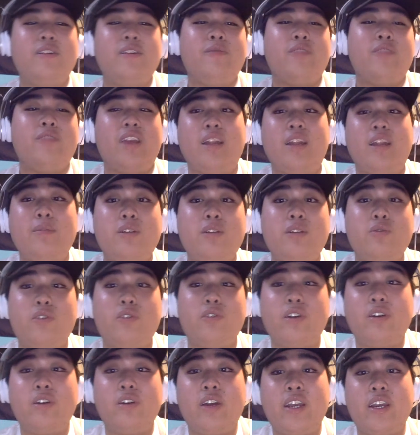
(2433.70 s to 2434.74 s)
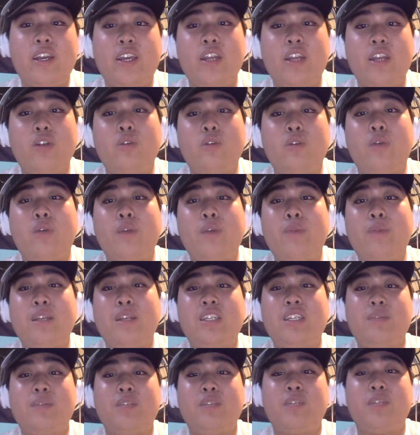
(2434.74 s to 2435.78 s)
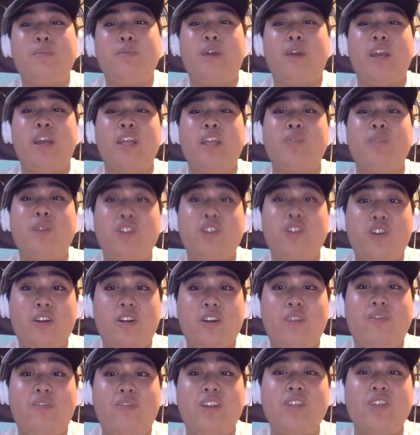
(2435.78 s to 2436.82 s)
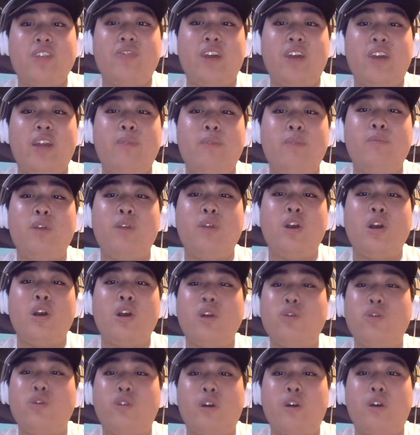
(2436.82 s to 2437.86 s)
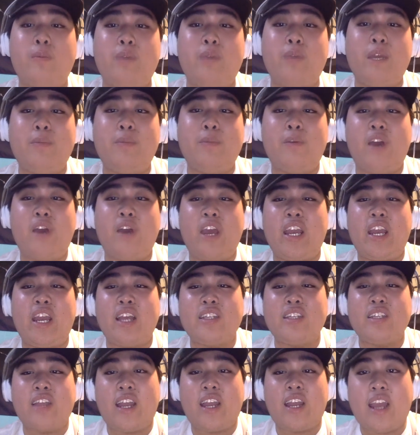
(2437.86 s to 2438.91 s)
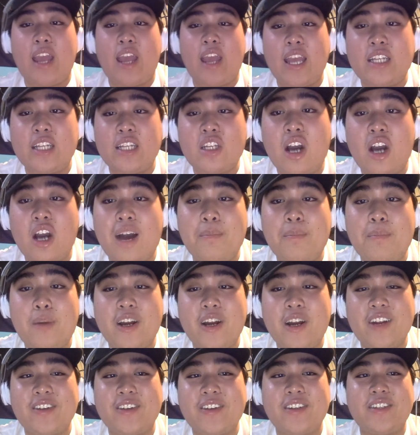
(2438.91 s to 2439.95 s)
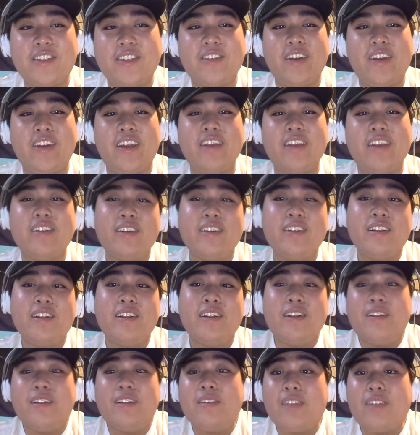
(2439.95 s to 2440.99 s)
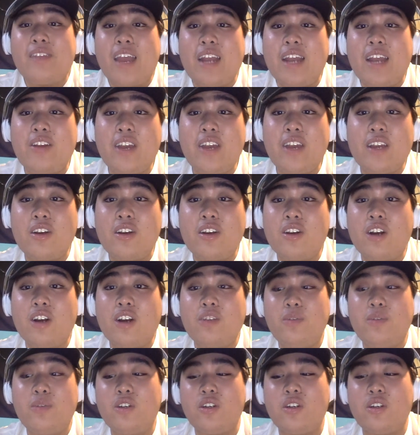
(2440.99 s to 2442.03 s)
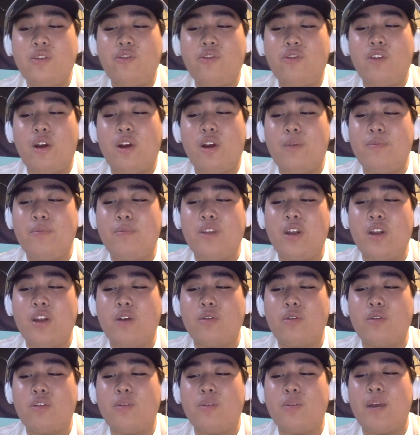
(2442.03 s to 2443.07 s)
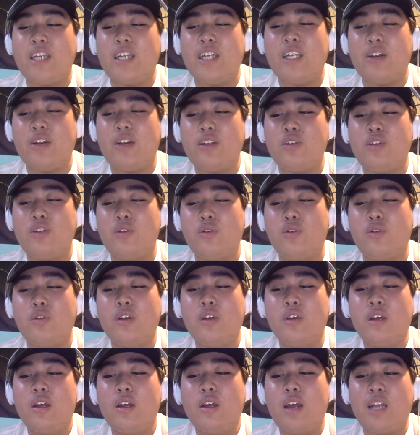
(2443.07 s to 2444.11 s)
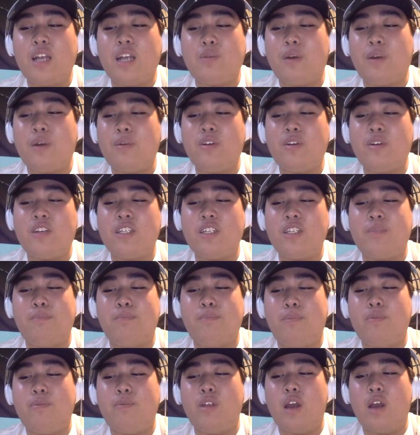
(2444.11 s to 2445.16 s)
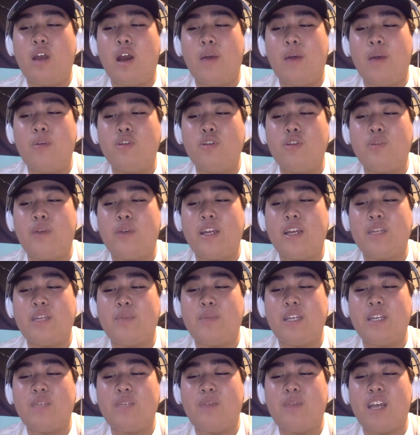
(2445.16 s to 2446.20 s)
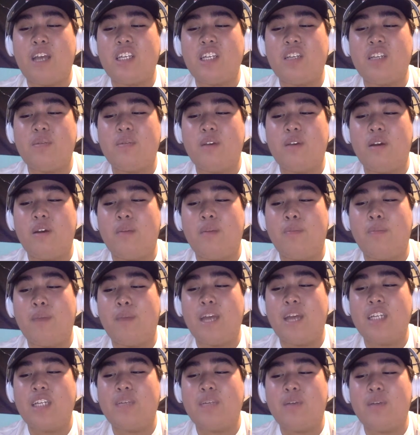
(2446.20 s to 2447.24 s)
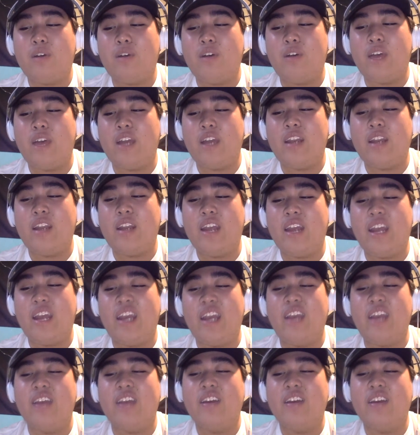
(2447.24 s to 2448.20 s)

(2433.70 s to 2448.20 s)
and I'm just really liking the way Ben Simmons is playing, especially on the defensive end. Joel Embiid playing as like a top player in this league, and they're getting good contributions from Tobias Harris, who has probably looked as who's playing his best basketball in a